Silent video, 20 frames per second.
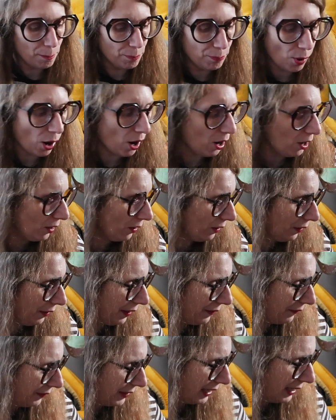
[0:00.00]
ball,
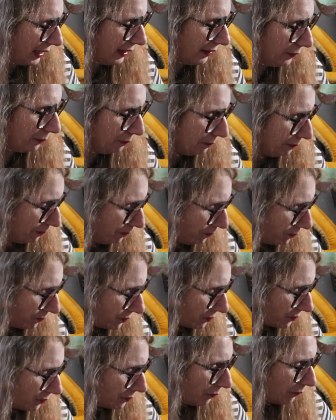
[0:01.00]
and then
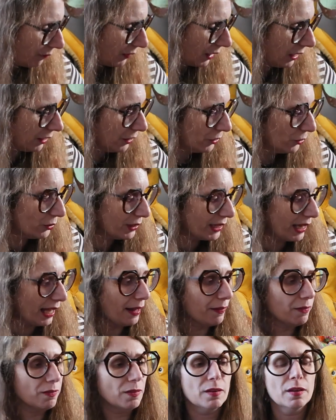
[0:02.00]
you
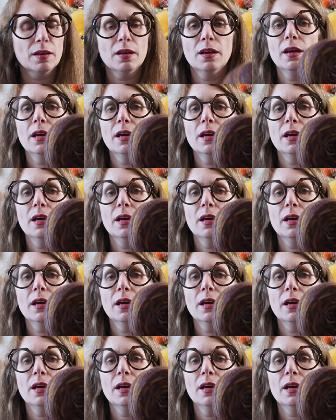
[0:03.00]
get